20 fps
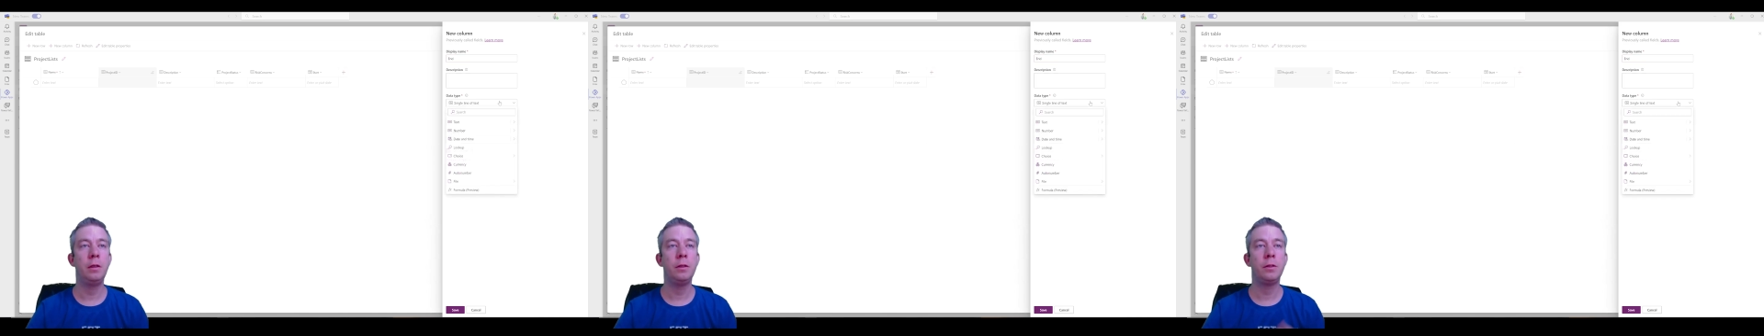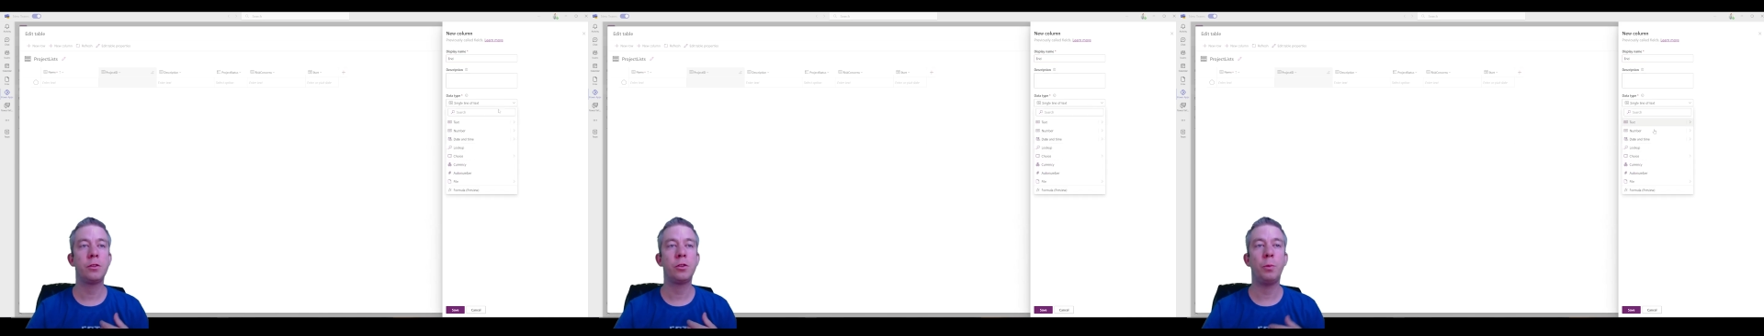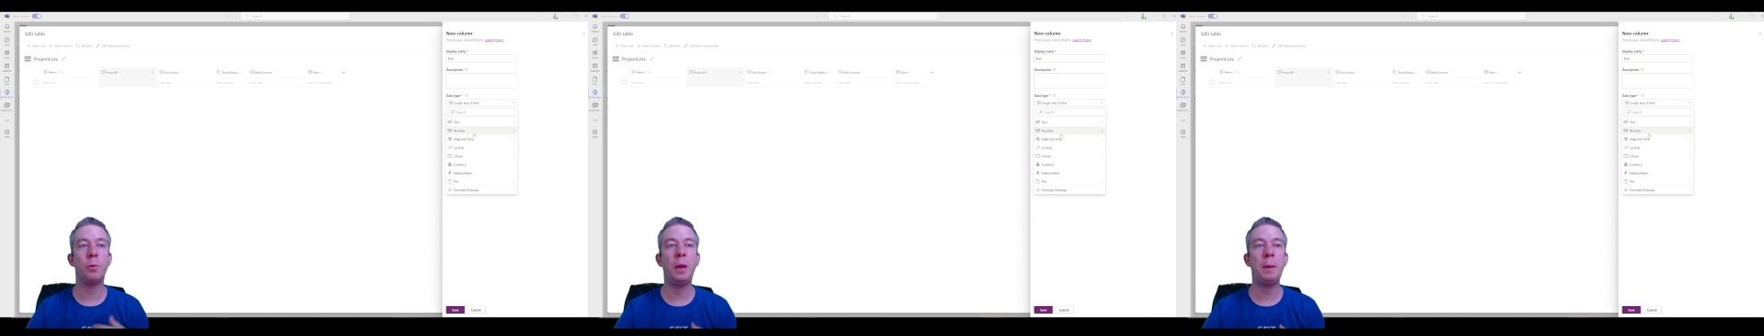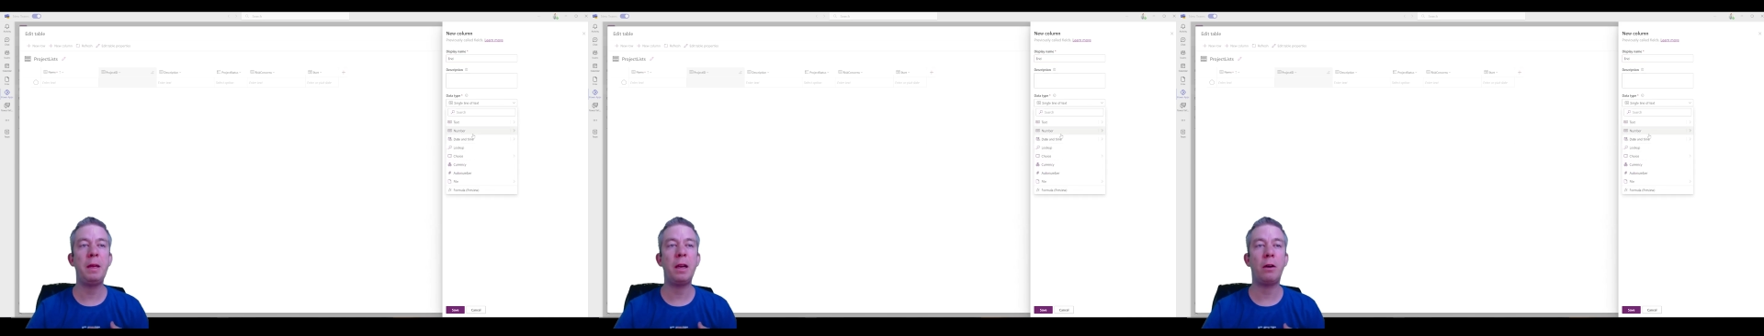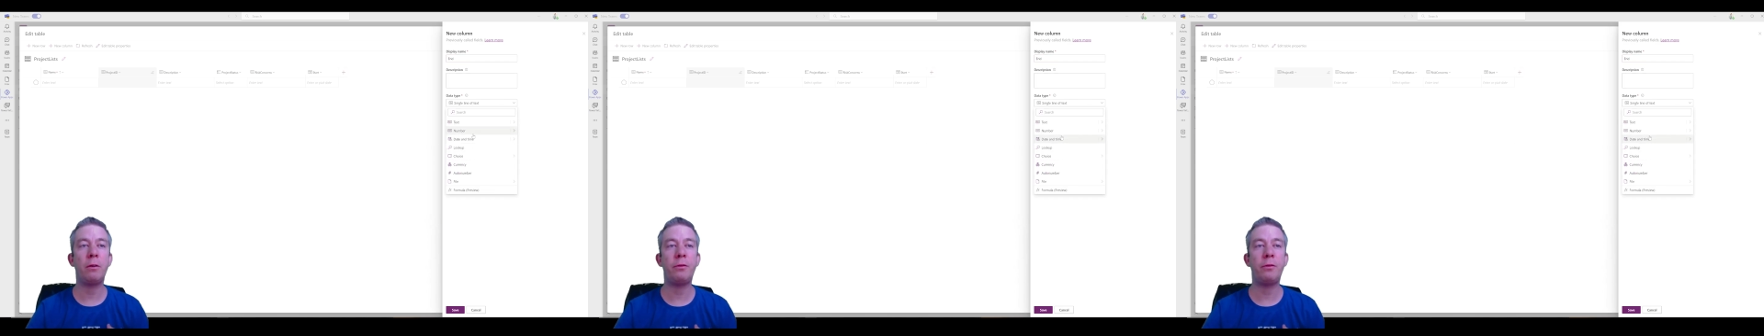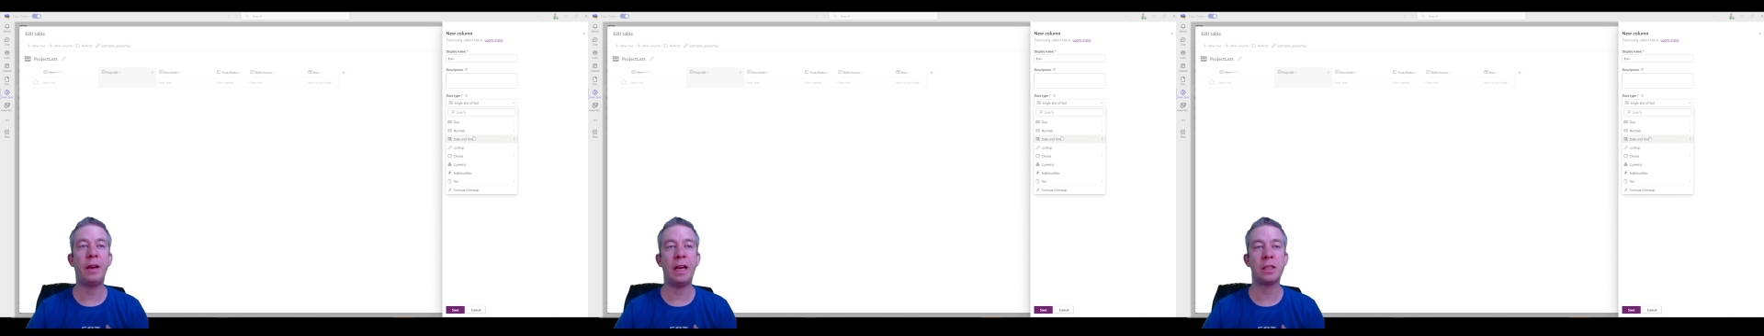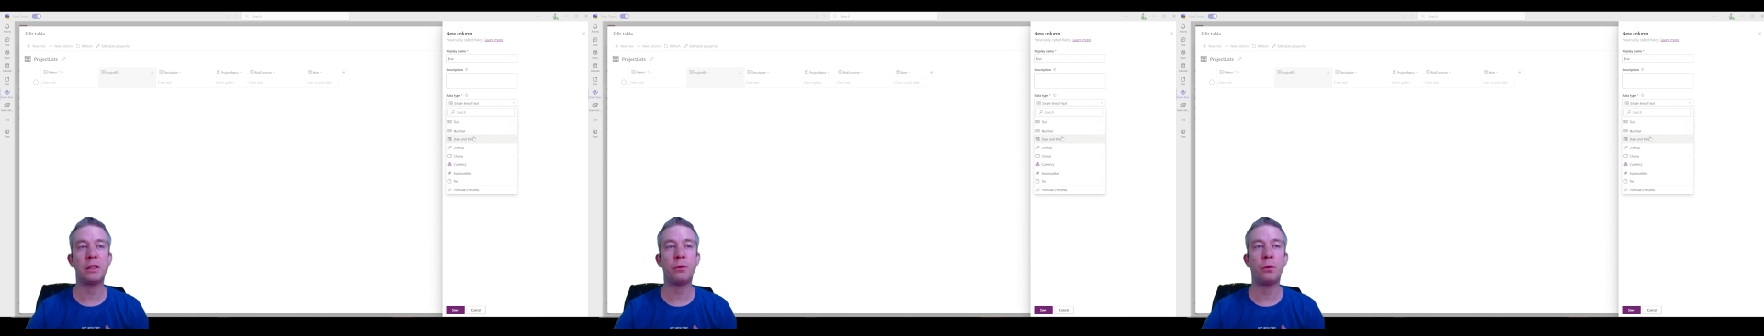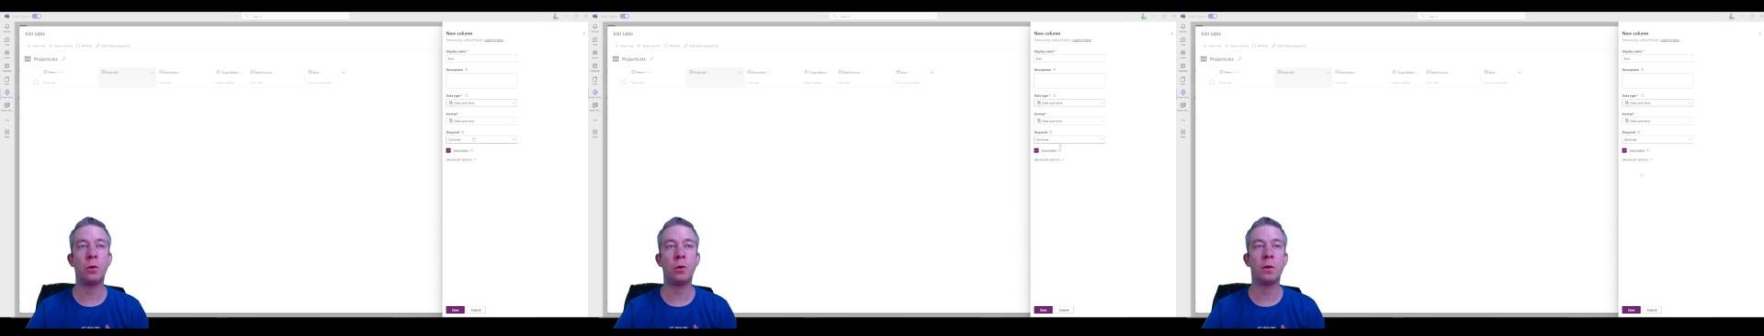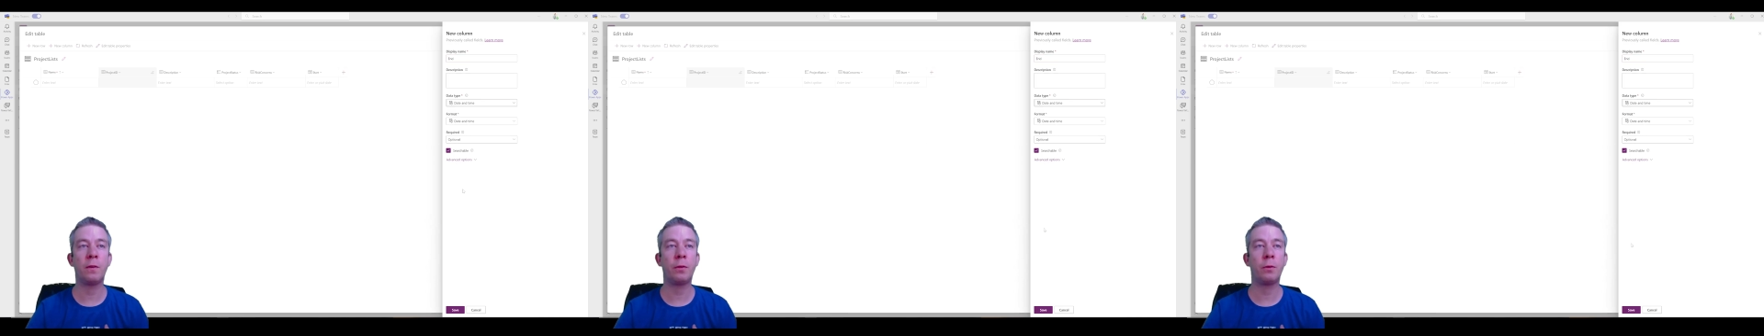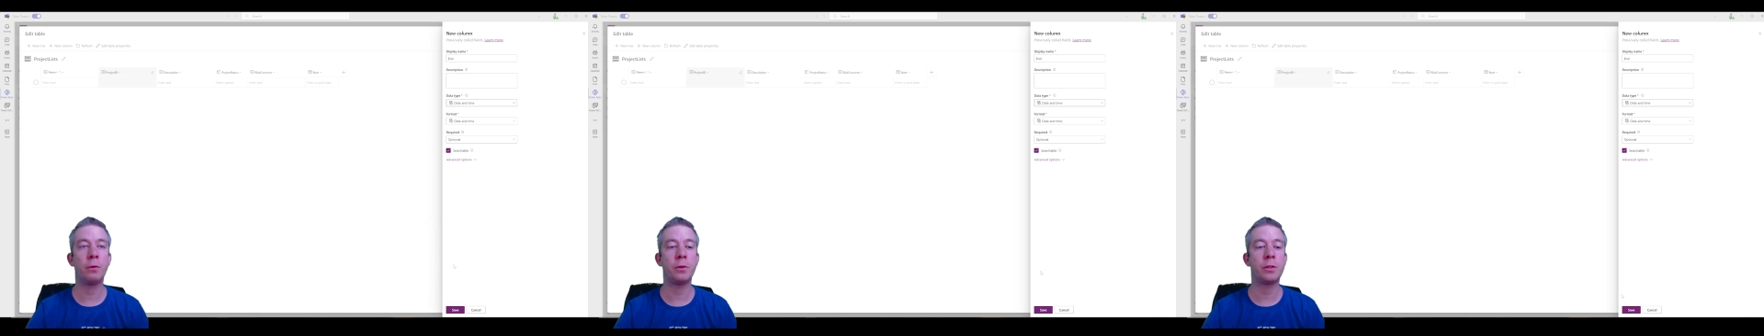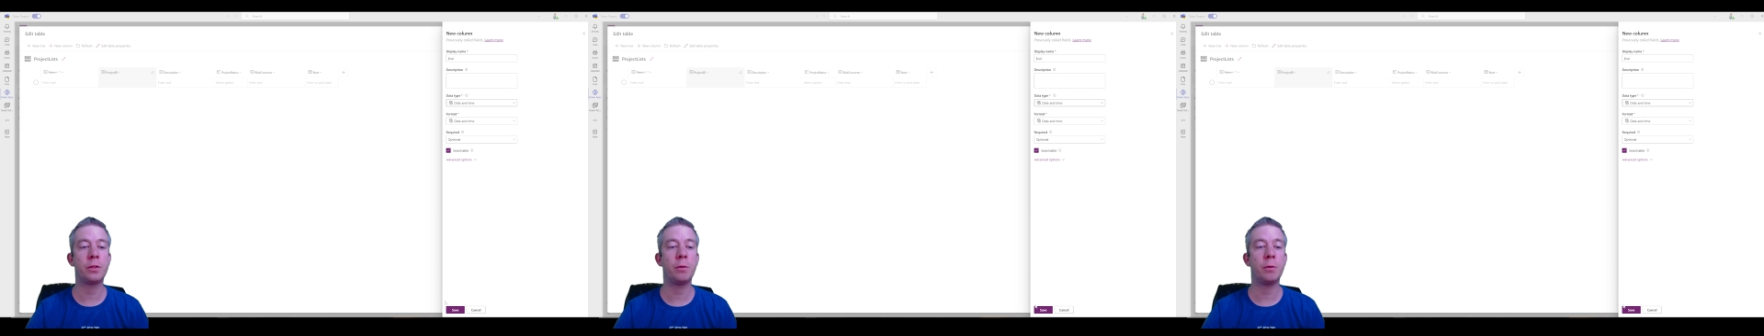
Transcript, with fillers: so maybe I'll fast forward through